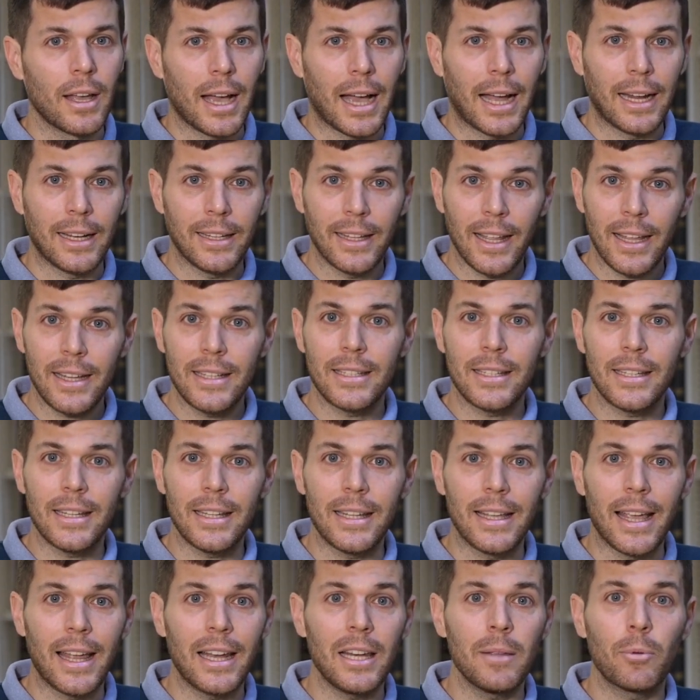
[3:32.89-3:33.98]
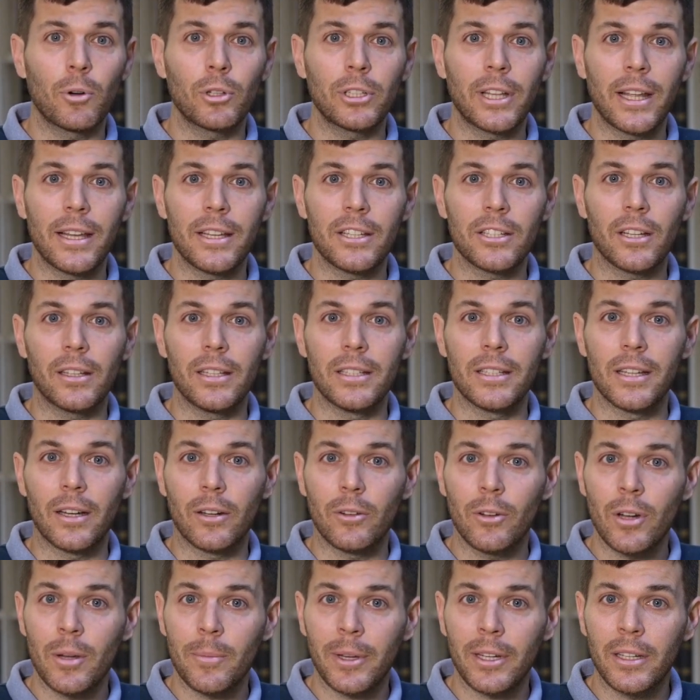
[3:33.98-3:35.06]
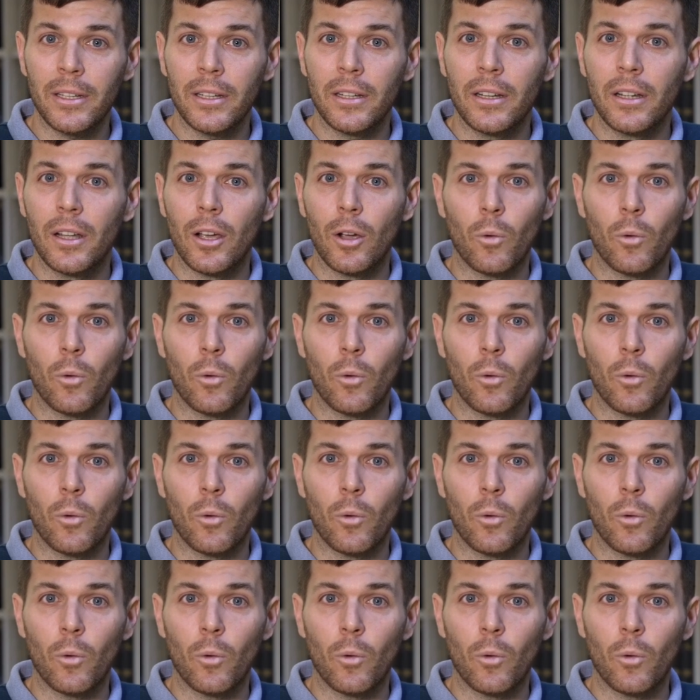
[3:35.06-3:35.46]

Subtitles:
and they see any potential disagreement,